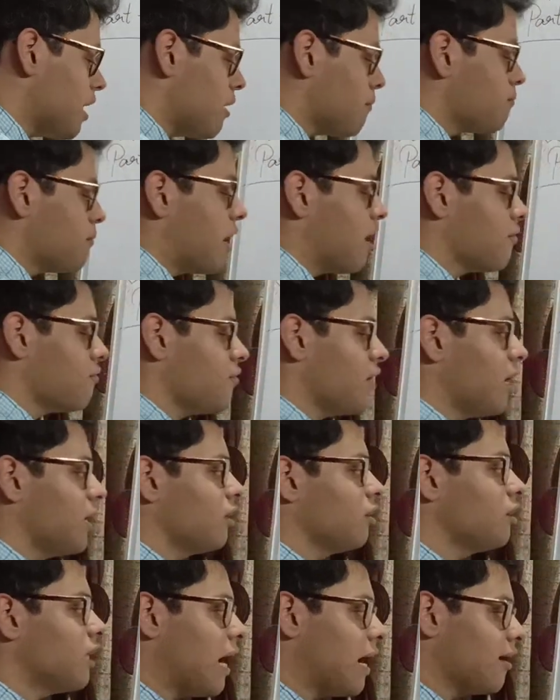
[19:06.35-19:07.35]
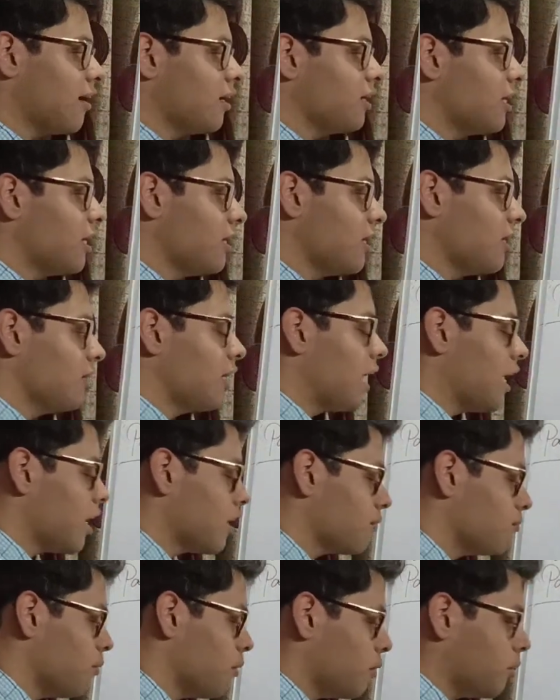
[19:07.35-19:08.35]
imparfait in direct and
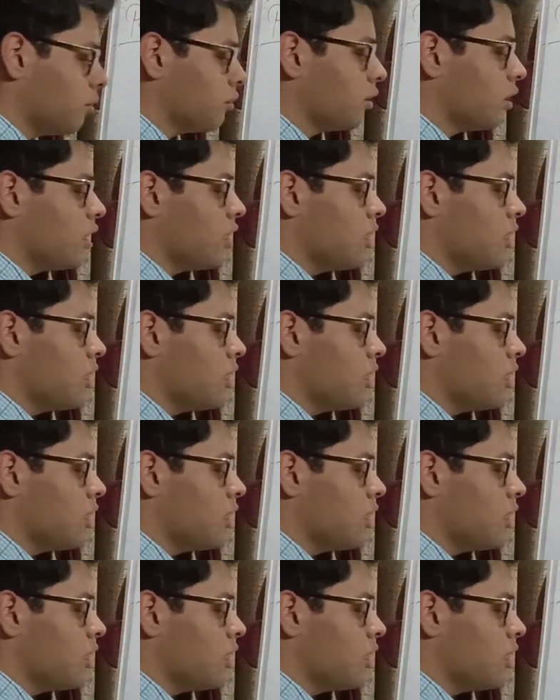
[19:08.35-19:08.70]
indirect both.